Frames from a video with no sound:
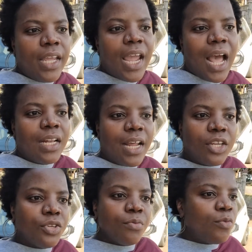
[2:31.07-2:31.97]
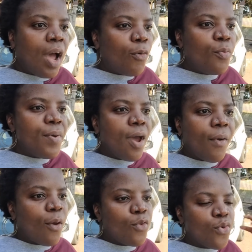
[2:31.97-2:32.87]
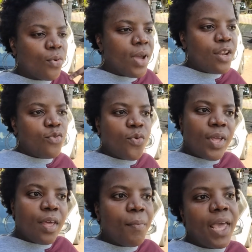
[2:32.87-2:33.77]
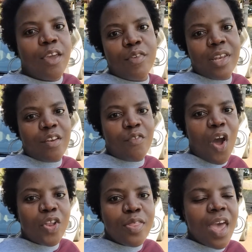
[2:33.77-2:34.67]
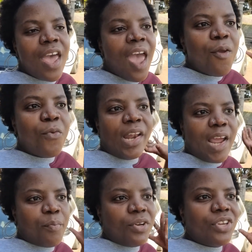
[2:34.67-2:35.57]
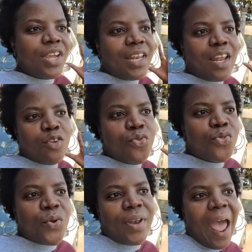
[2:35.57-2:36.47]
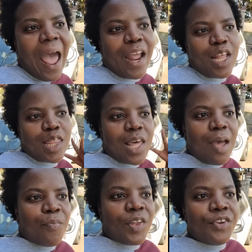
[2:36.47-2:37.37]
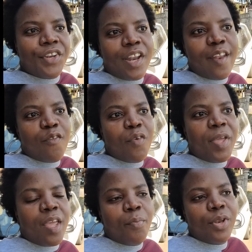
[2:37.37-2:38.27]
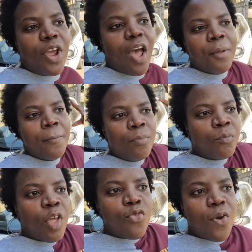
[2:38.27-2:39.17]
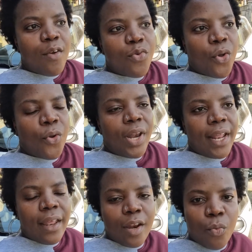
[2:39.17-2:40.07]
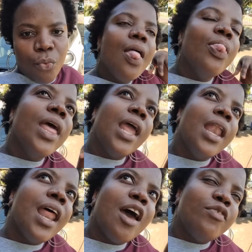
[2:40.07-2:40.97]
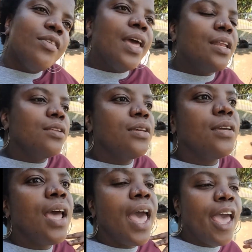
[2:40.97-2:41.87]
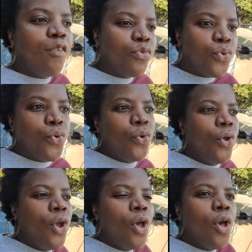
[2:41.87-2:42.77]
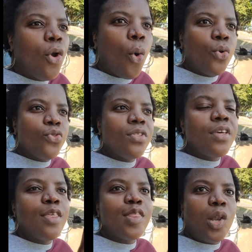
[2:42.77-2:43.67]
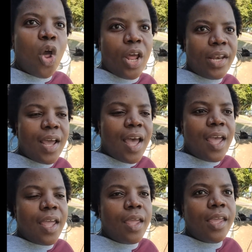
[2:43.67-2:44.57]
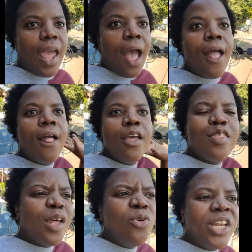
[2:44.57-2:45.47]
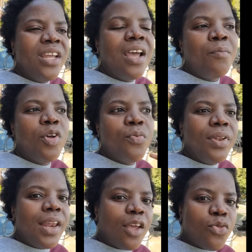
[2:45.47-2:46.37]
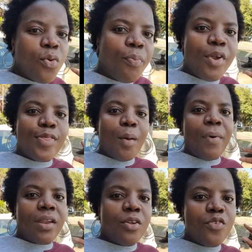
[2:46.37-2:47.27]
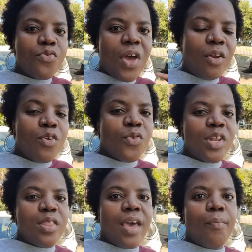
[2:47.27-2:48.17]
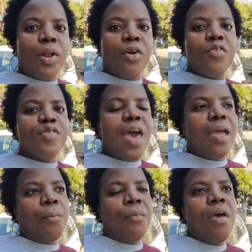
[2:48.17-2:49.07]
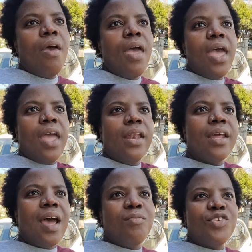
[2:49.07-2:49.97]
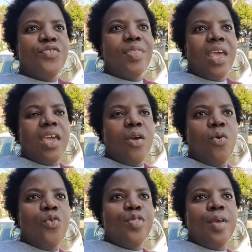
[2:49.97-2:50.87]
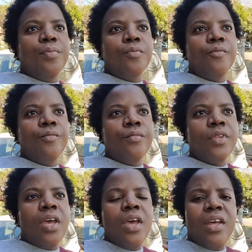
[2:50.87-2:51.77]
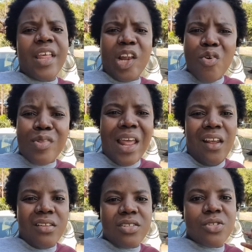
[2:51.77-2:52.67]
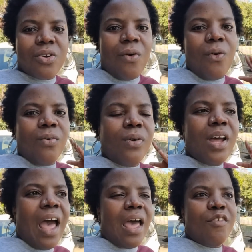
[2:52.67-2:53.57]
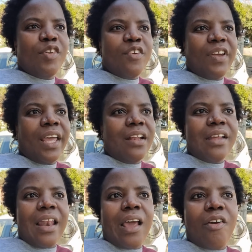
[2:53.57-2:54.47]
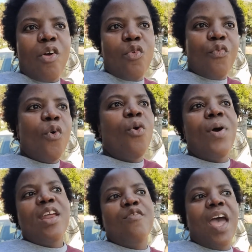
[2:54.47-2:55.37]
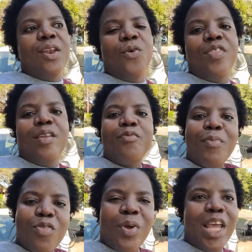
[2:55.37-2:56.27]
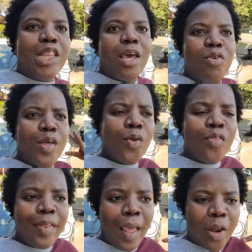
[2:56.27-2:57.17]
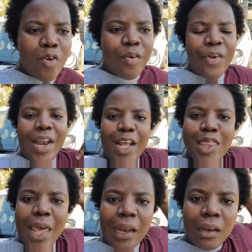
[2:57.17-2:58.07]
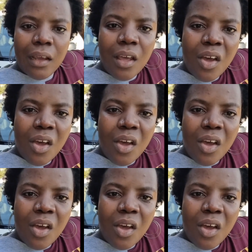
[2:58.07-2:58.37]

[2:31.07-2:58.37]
yeah, like I won't be around, so I need to go and get my gift in advance. Really appreciate that, it's so nice that she did that for me. But yeah, so I have to go collect that. And then after that, I have to go to the salon. I'm not really like too pressed about it because I know it's going to take up a lot of time. And I'm just thinking, they close late. So even if I get there like around 4 or whatever, I know that Bazongen's, because I know that they close around like 10